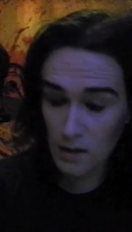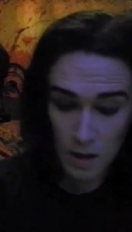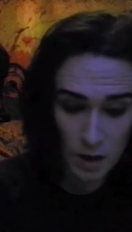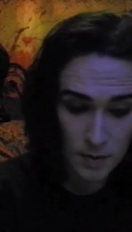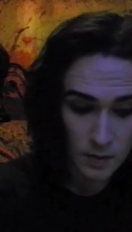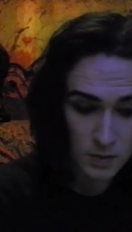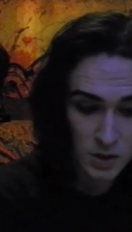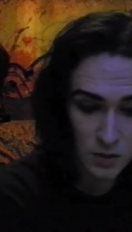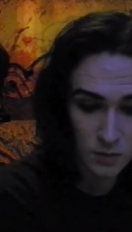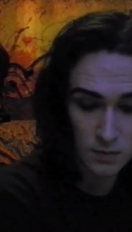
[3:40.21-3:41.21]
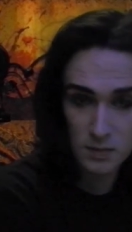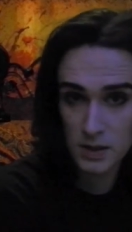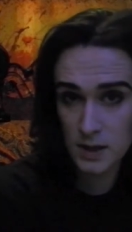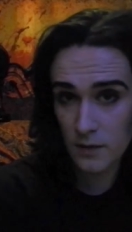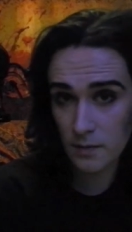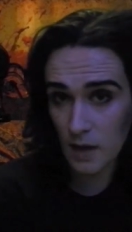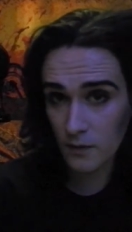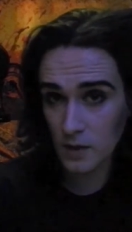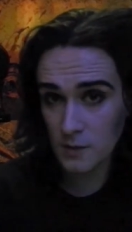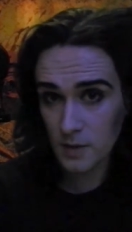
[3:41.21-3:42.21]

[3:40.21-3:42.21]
A lot of people do different methods,